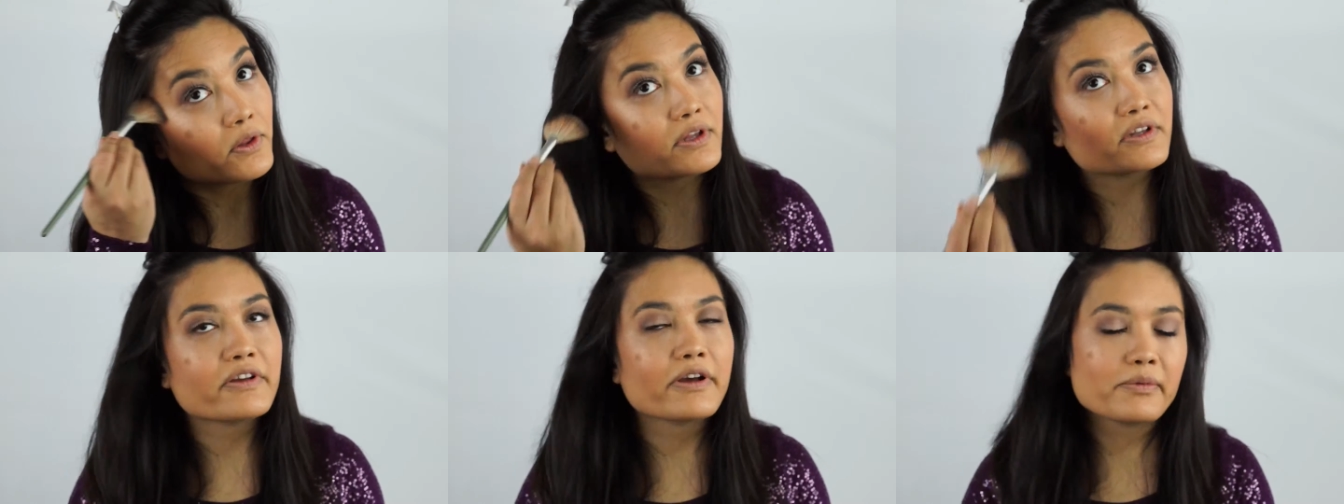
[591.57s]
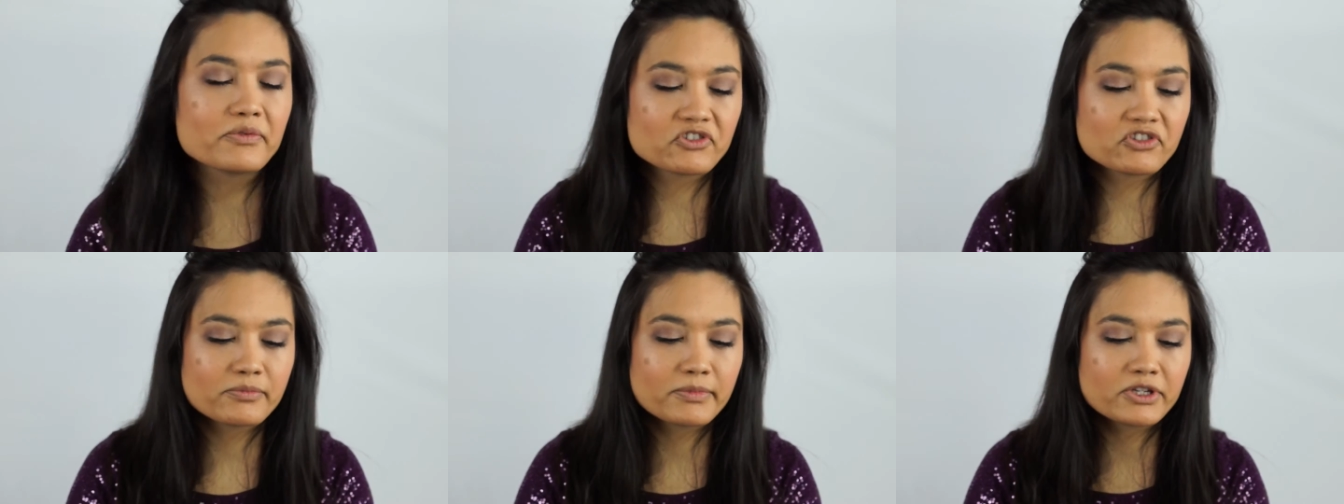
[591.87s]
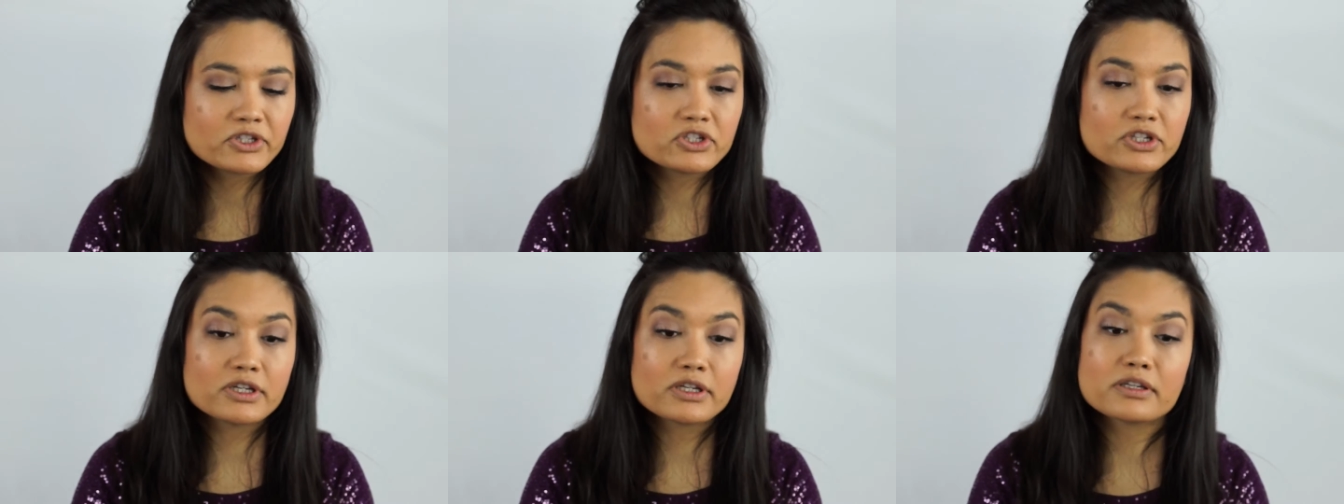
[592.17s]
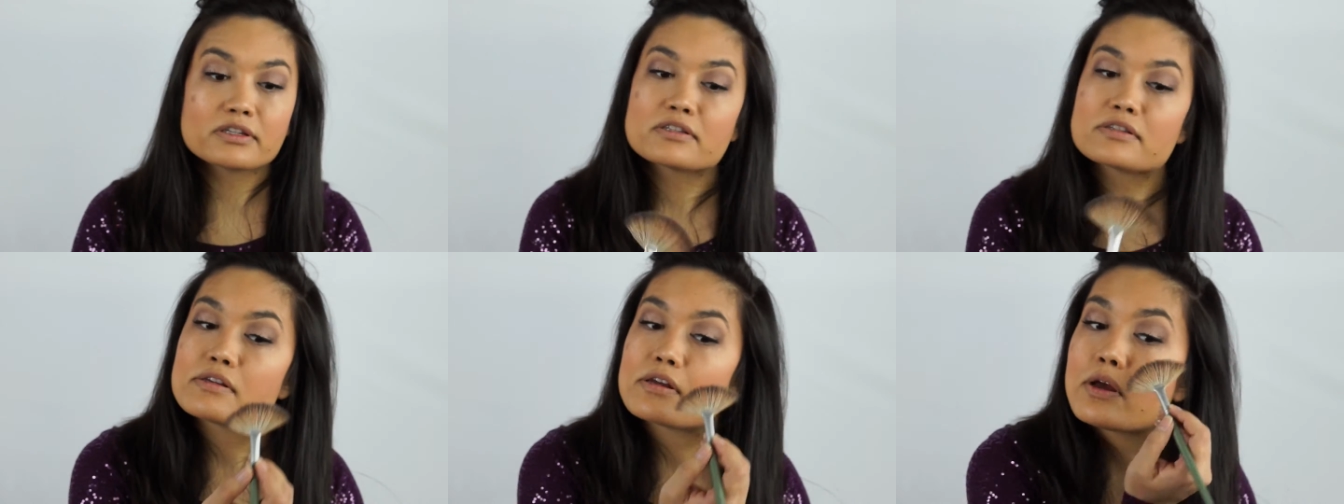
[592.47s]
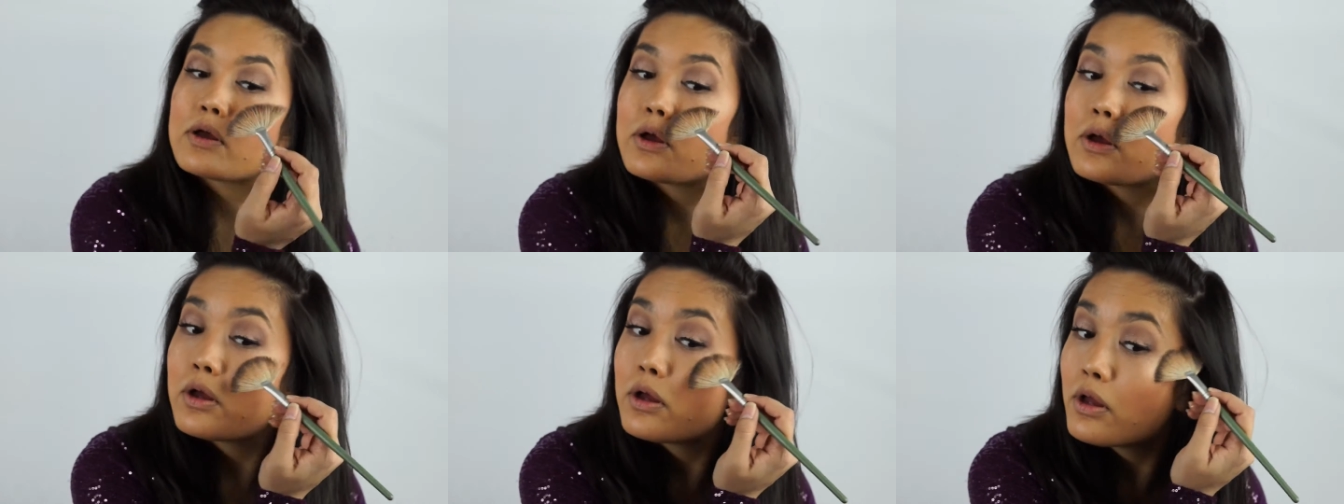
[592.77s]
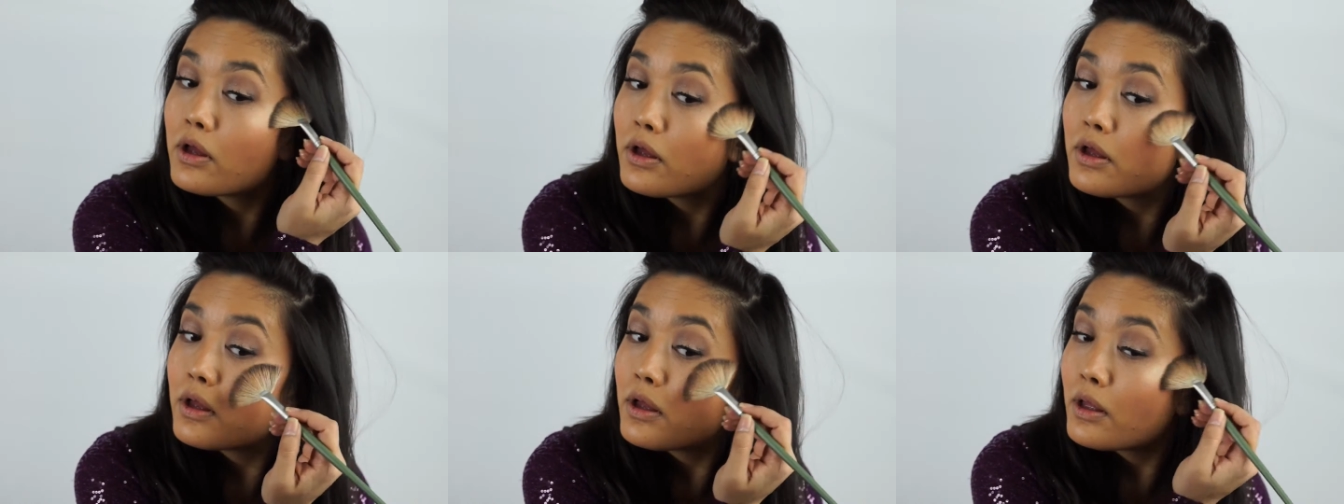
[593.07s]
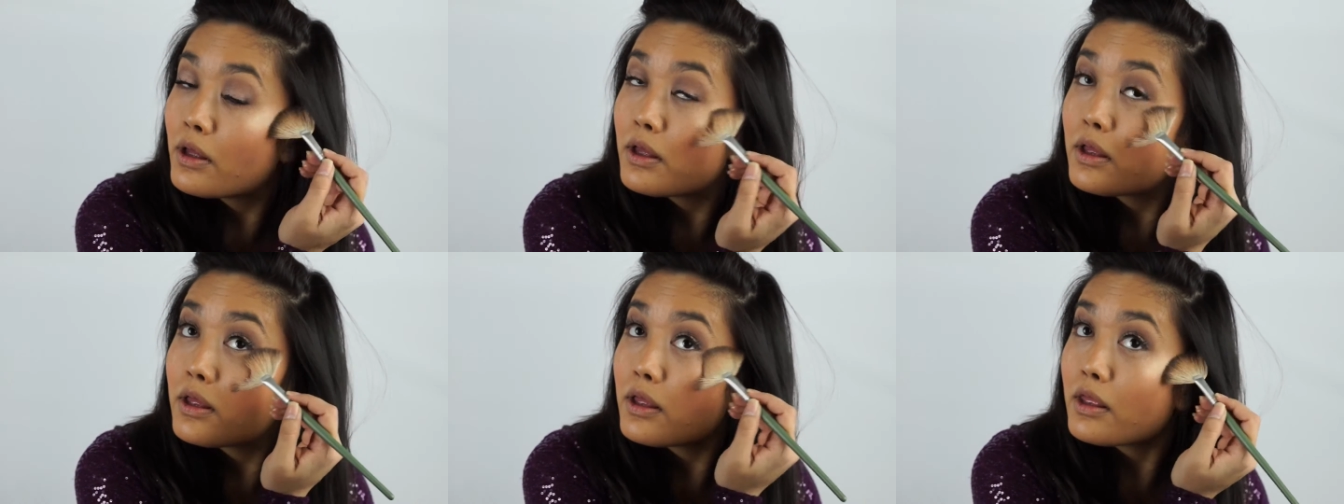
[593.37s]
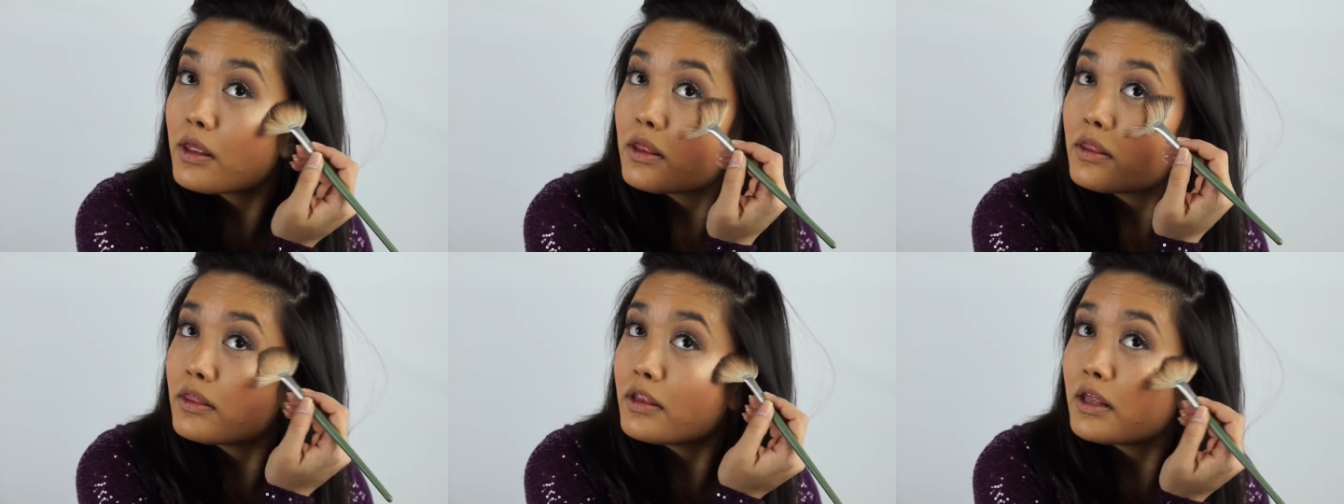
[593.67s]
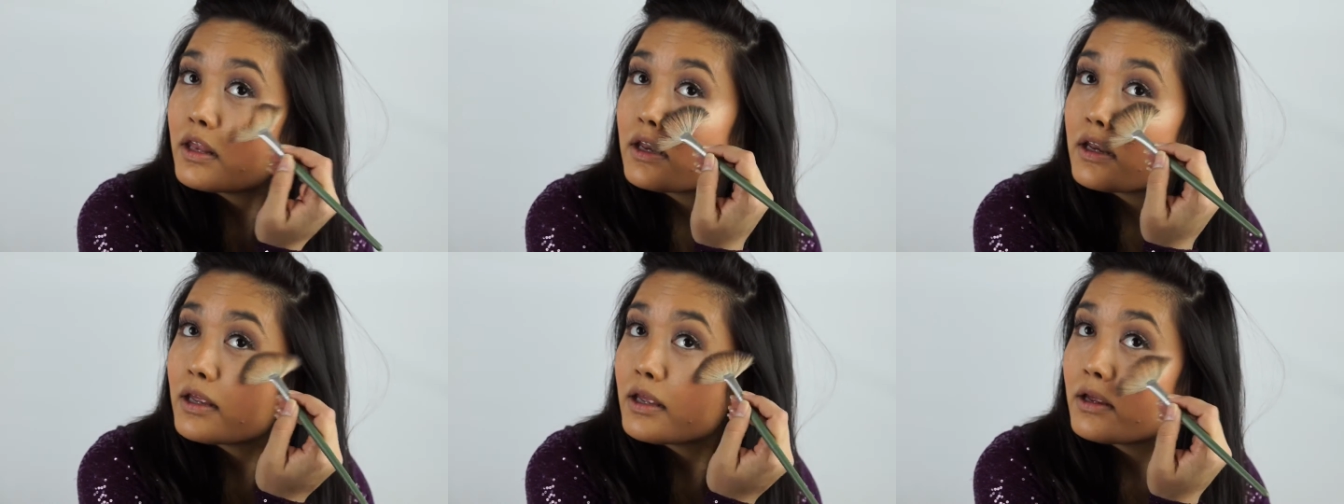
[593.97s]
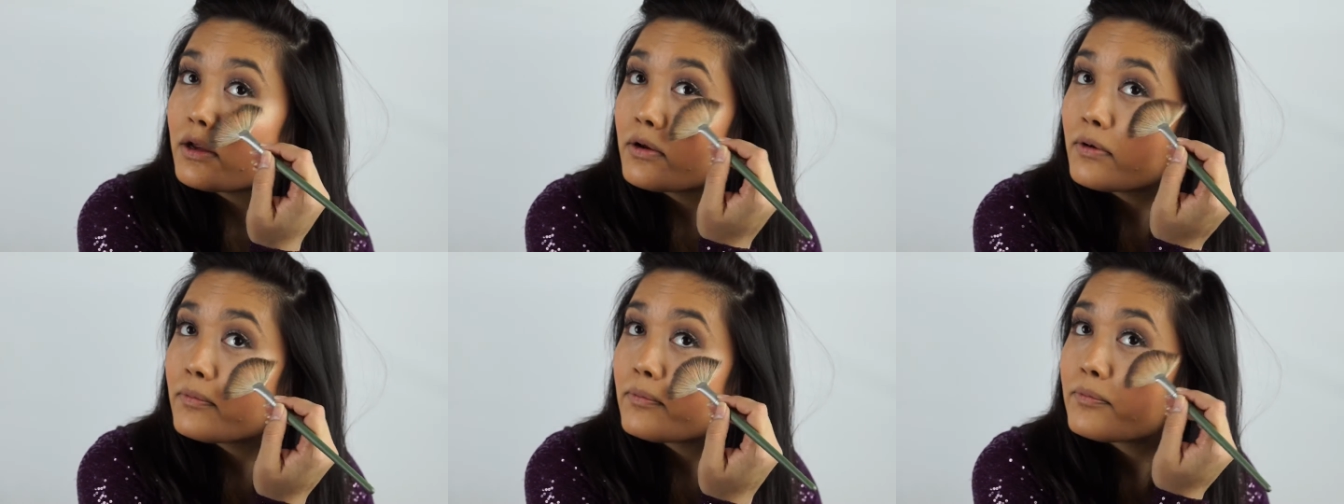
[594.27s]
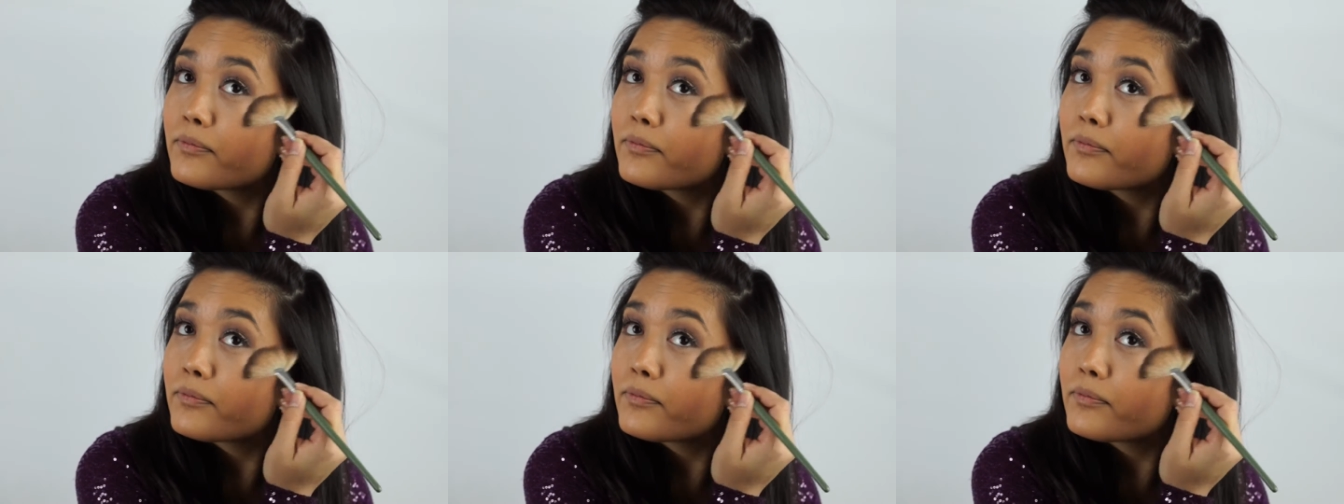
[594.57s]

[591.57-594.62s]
the tops of my cheeks. And then here.